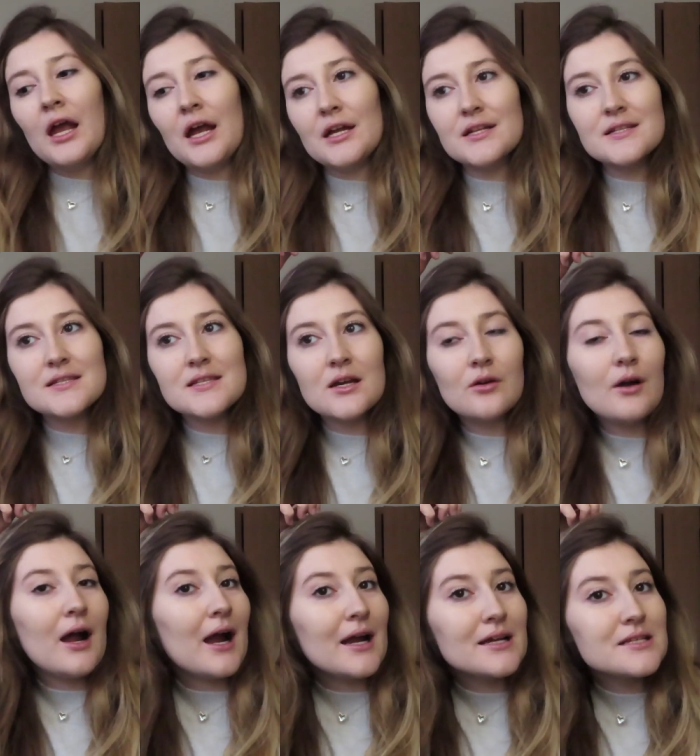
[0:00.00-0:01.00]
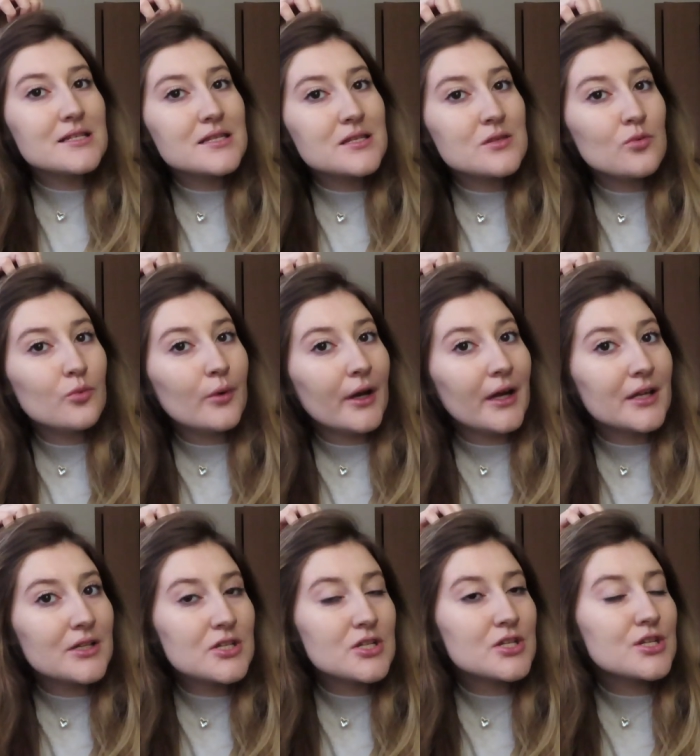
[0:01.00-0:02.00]
And so I
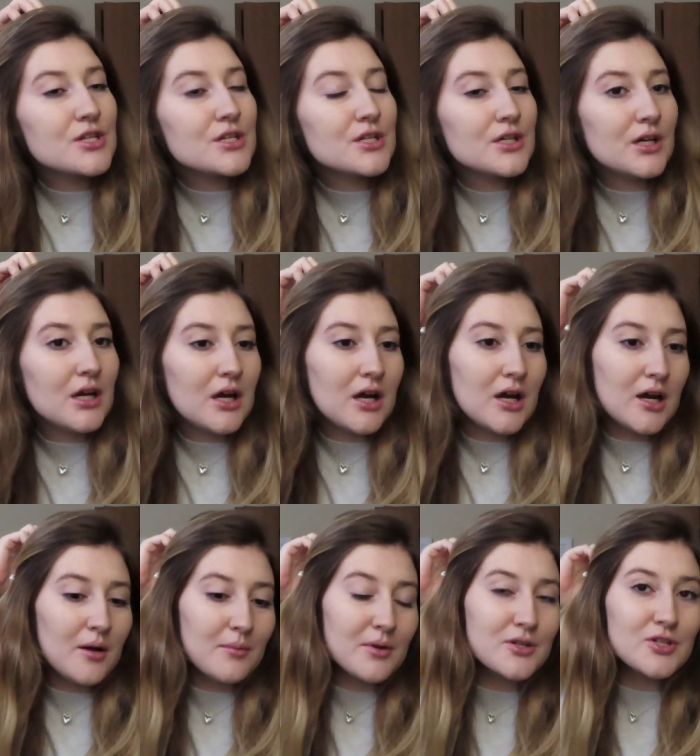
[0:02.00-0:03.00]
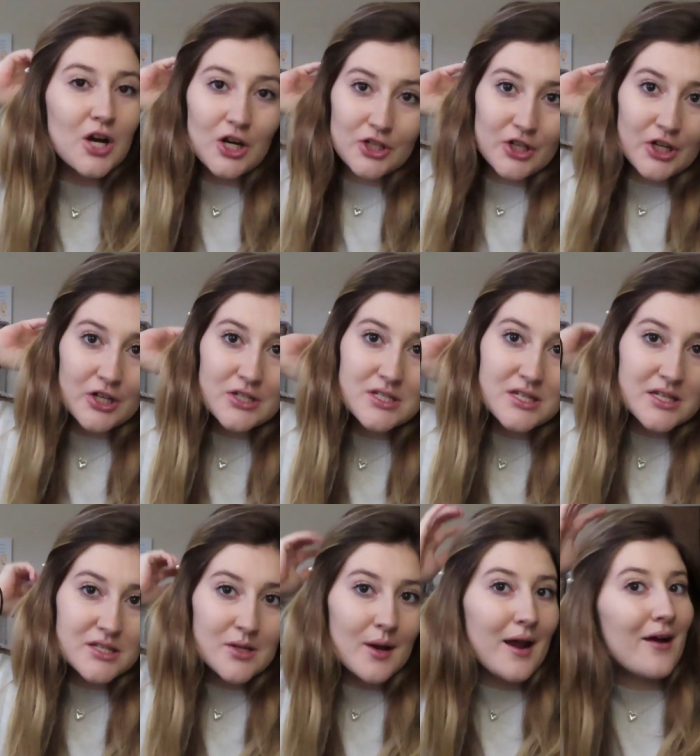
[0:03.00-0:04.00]
switched um, doctors.
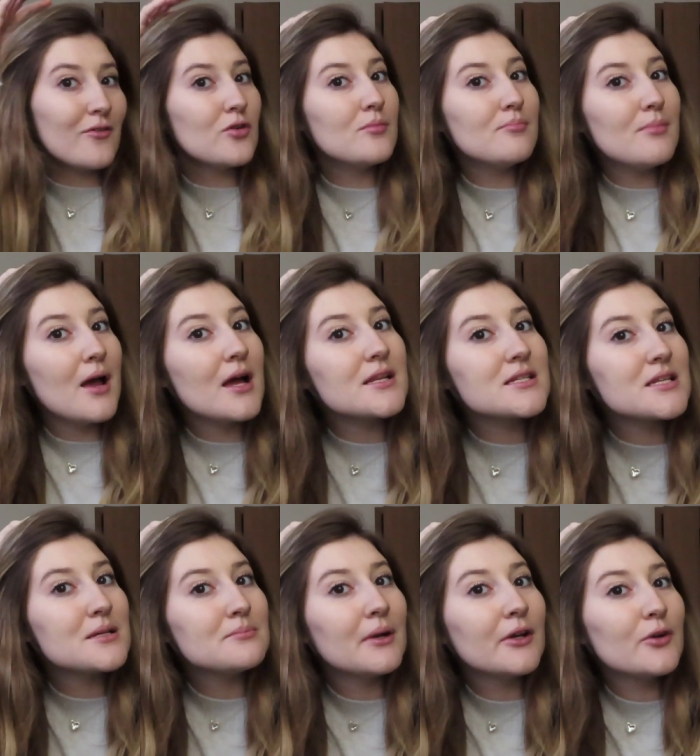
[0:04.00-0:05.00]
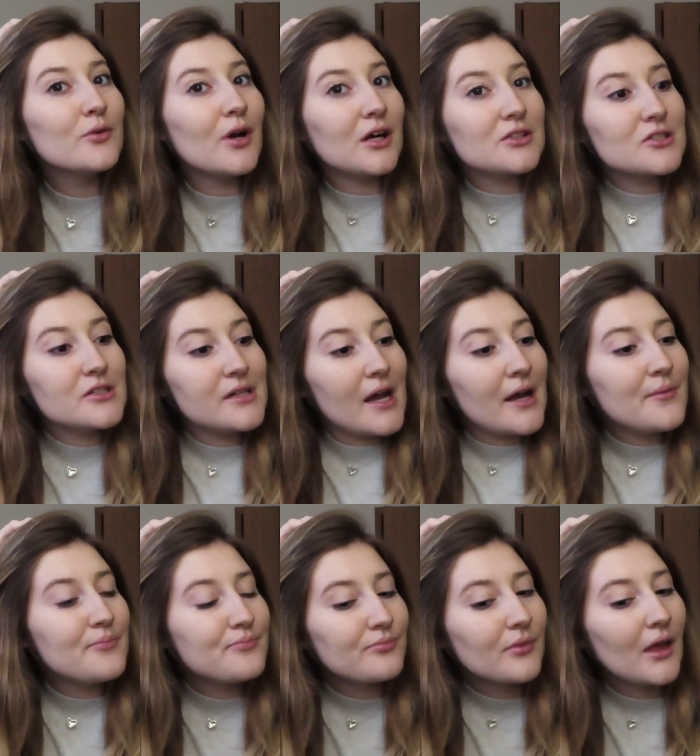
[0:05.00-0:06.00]
And so I haven't met my new doctor
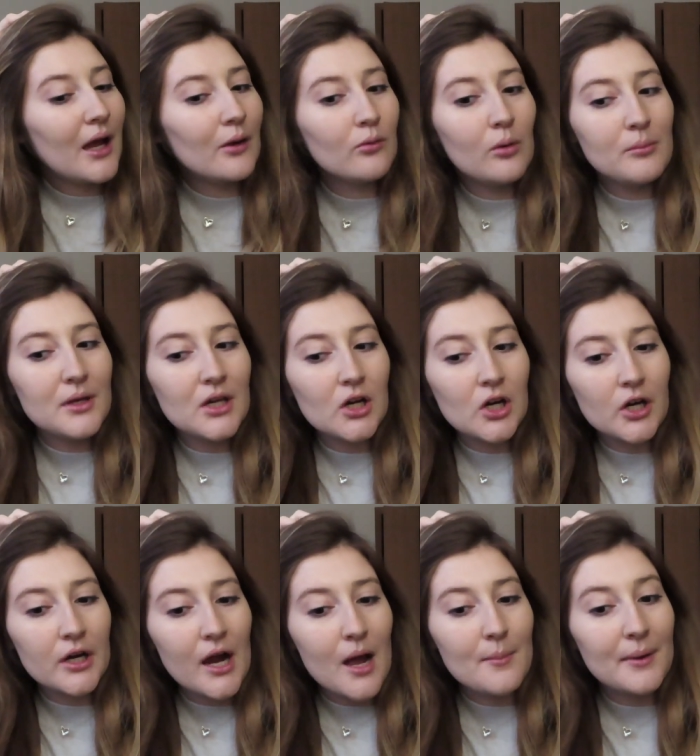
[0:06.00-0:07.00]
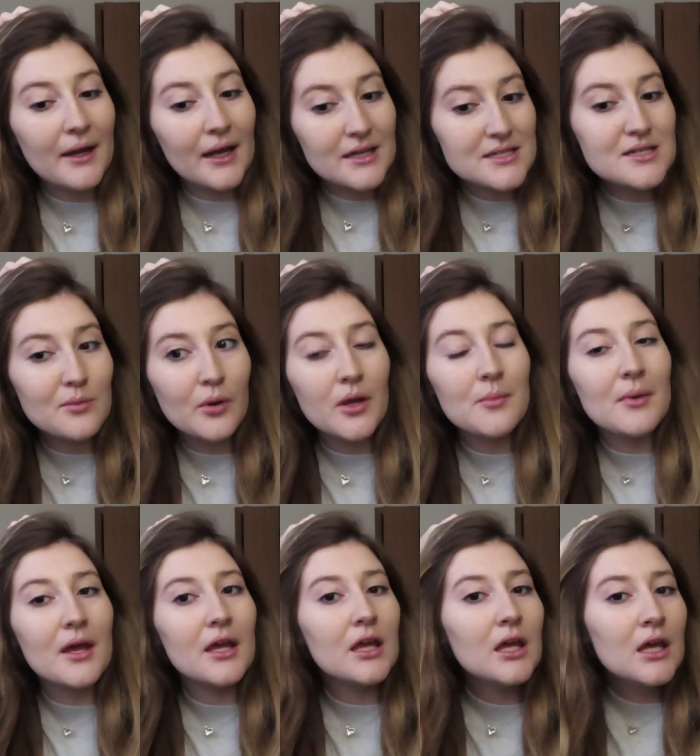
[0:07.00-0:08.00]
yet. I will meet her at my next
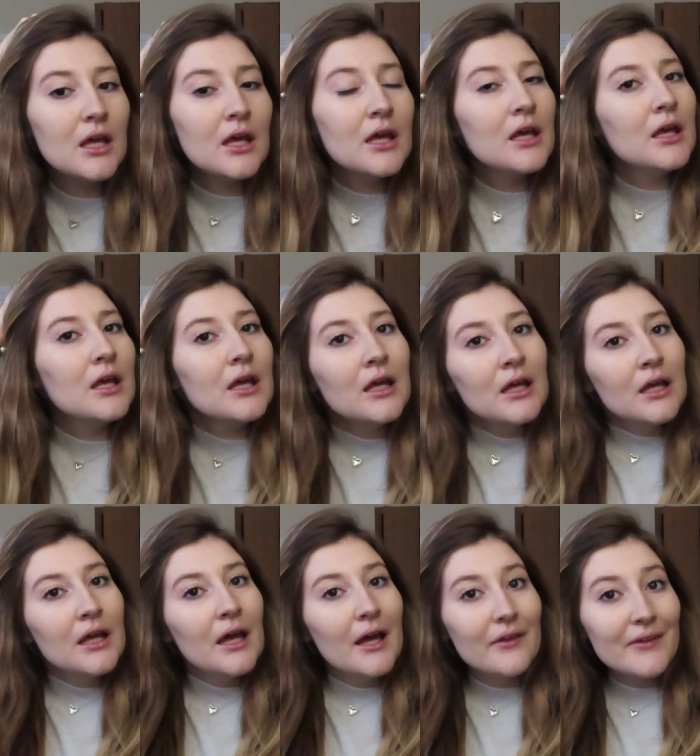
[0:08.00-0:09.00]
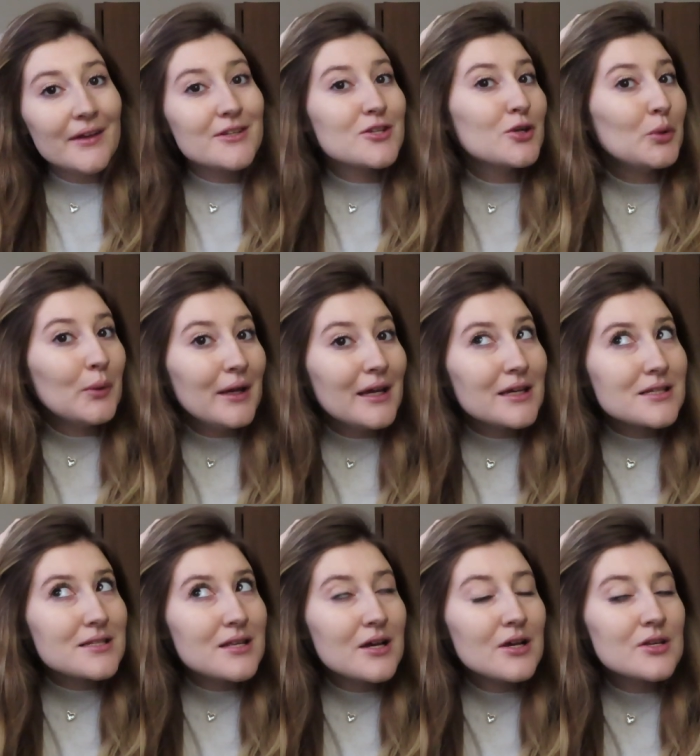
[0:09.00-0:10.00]
appointment in like two
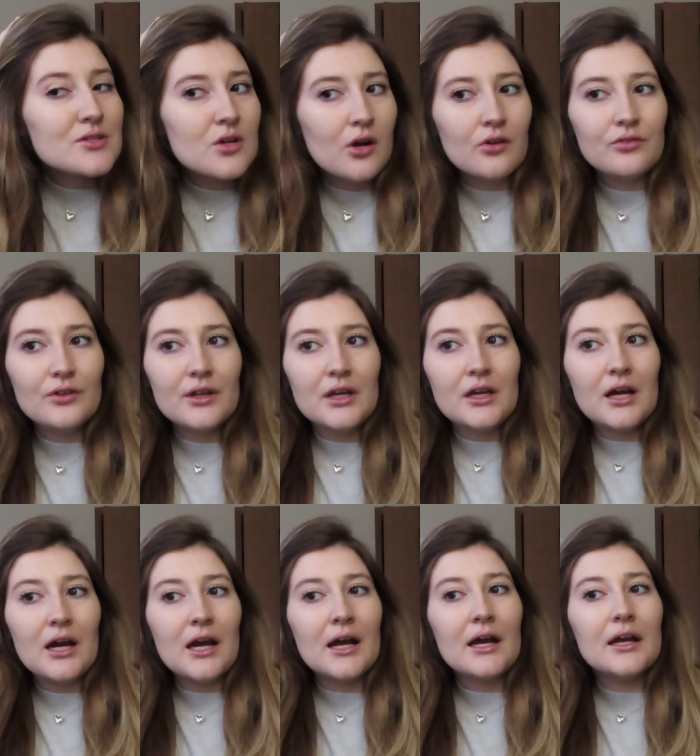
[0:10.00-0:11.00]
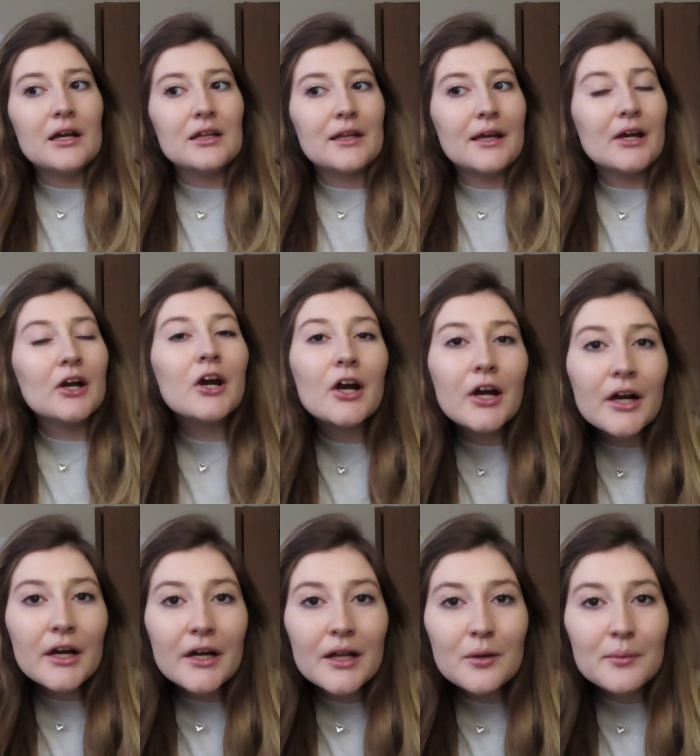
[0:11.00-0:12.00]
weeks. So hopefully I like
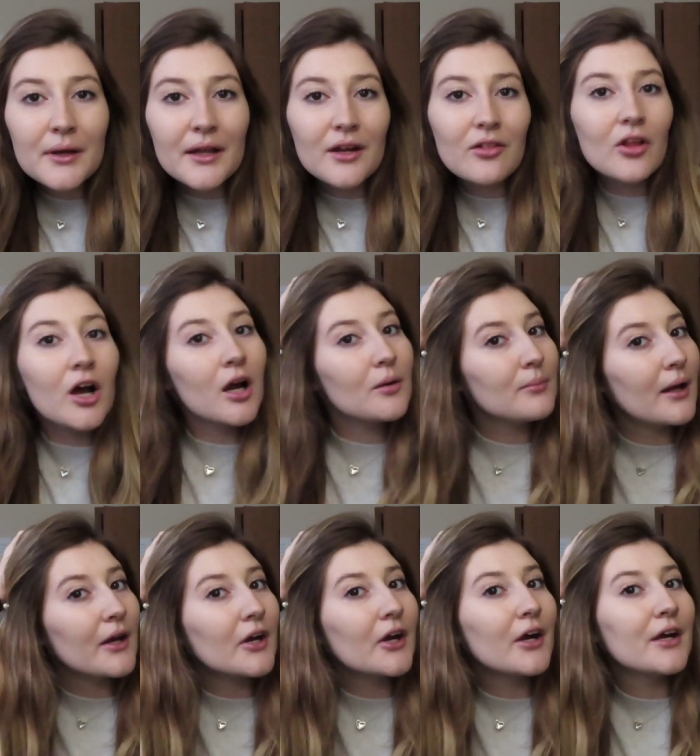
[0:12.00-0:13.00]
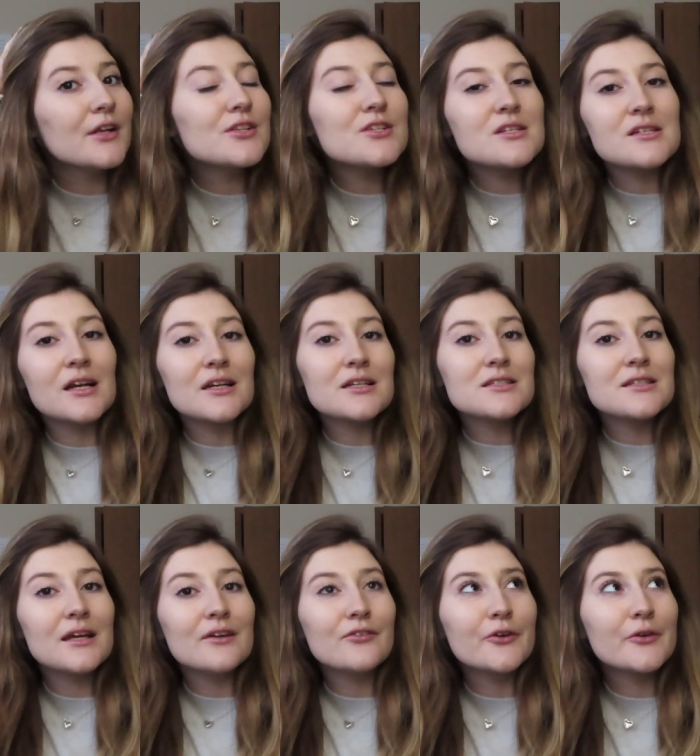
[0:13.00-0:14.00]
her and we get along better and she's not just
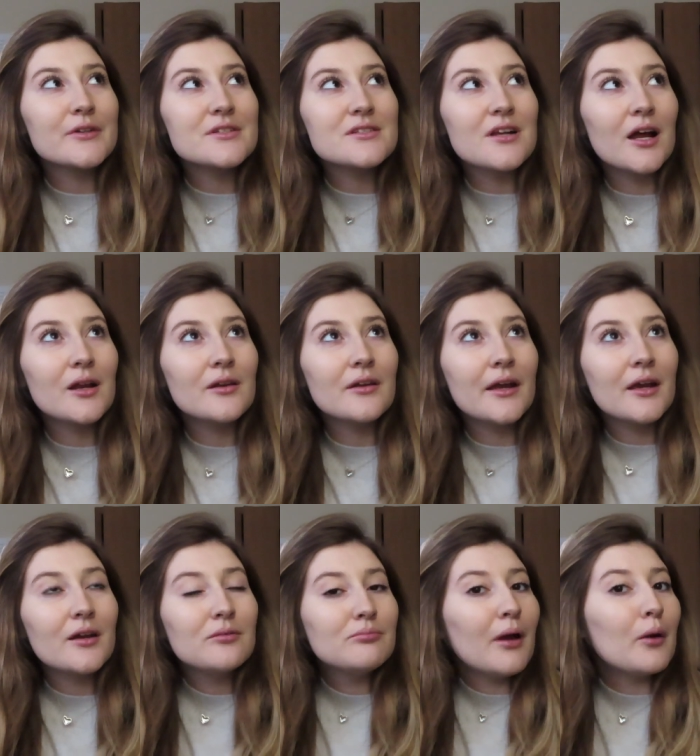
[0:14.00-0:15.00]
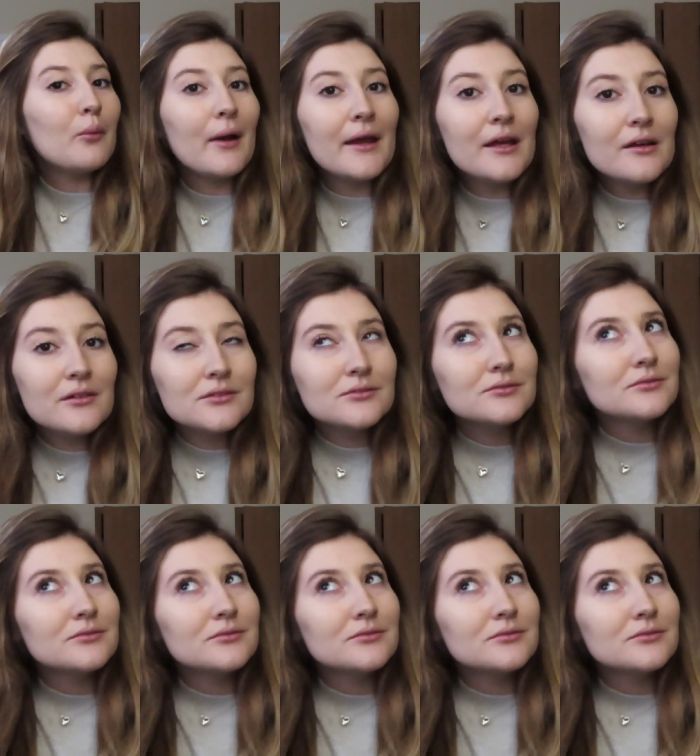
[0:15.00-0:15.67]
like focused on like my weight.